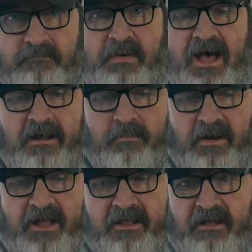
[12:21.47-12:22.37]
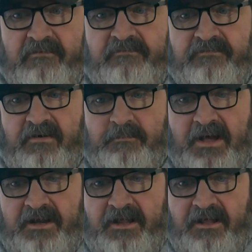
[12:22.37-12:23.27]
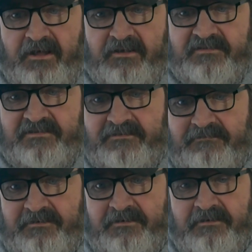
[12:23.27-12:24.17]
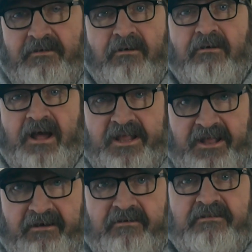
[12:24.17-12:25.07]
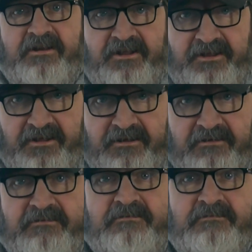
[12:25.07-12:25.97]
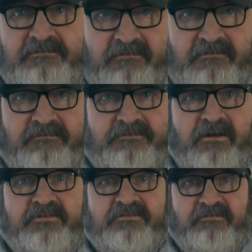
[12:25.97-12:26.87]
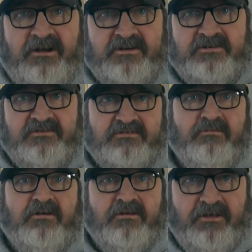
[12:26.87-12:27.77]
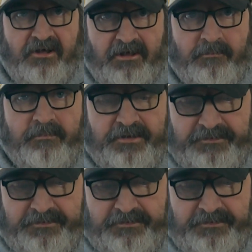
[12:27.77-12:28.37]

the bottom like everybody else, or I guarantee you, frustrations will come.